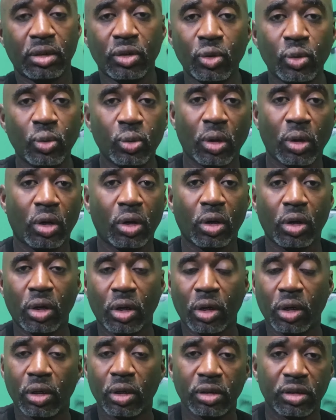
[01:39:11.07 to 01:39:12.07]
you
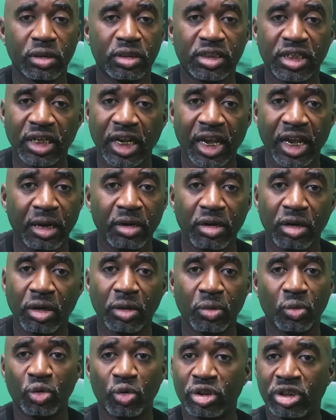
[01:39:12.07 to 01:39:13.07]
uh
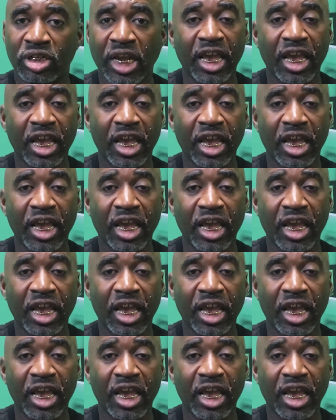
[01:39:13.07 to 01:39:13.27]
saying to